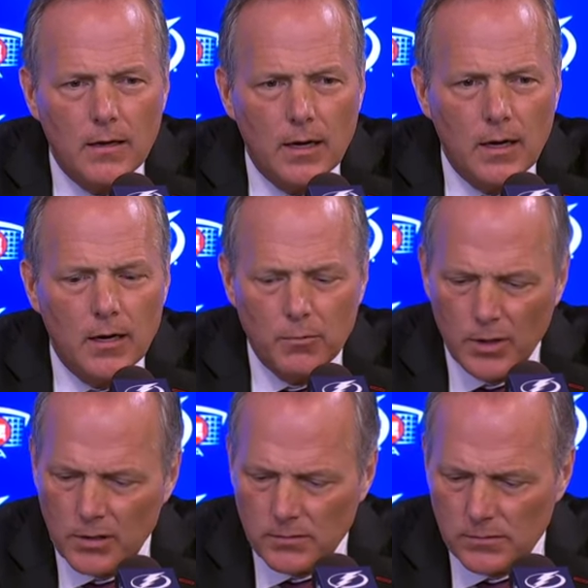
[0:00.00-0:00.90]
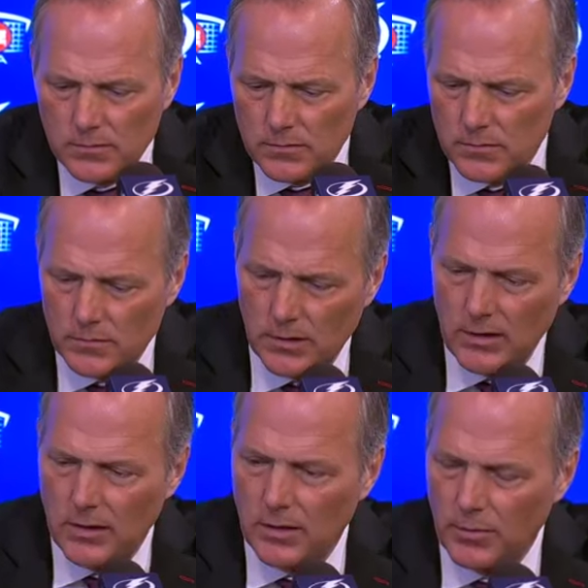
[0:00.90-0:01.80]
Well, I
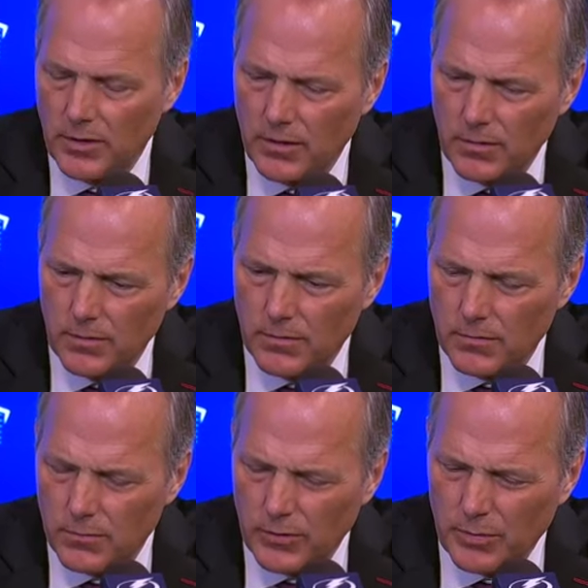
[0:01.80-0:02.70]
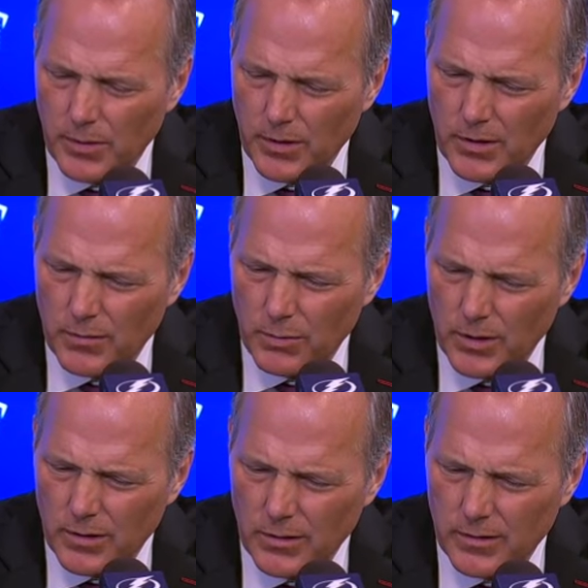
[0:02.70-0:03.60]
thought we responded
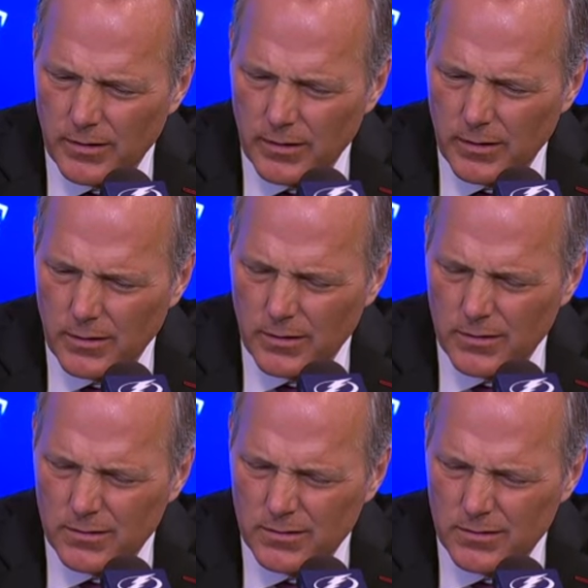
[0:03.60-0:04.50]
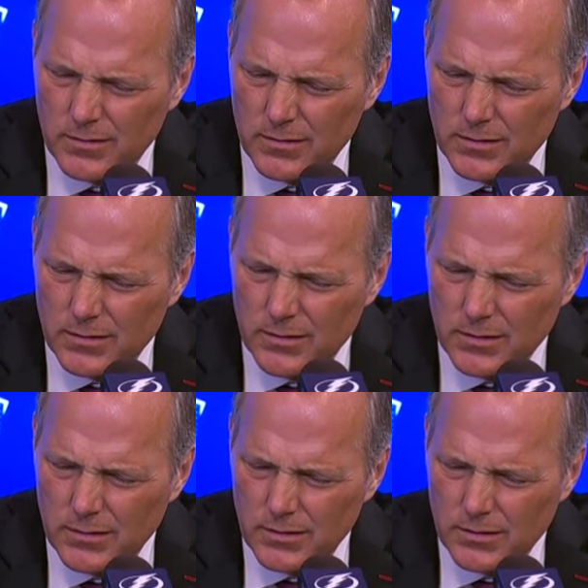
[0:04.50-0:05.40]
well till
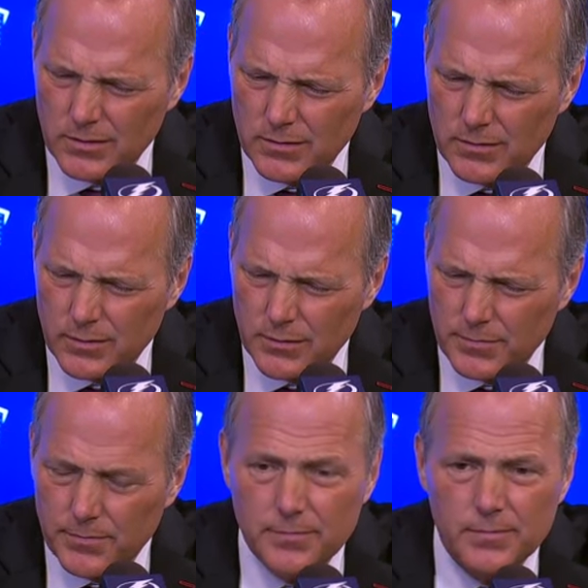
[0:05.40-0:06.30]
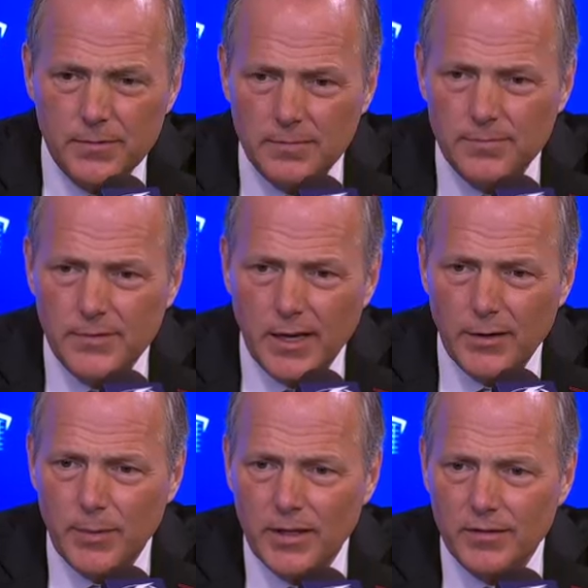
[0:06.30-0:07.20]
for
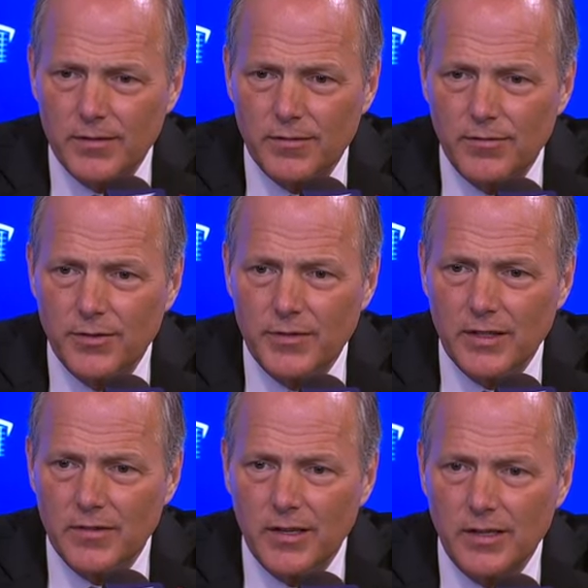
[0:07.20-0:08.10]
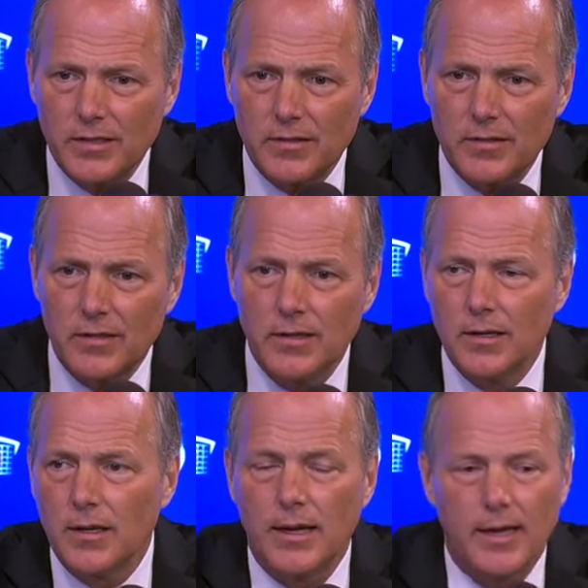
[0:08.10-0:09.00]
9 minutes and 15 seconds.
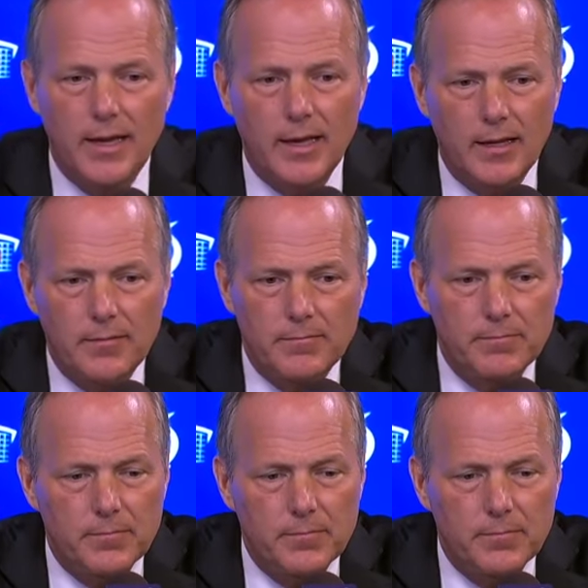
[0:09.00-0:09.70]
And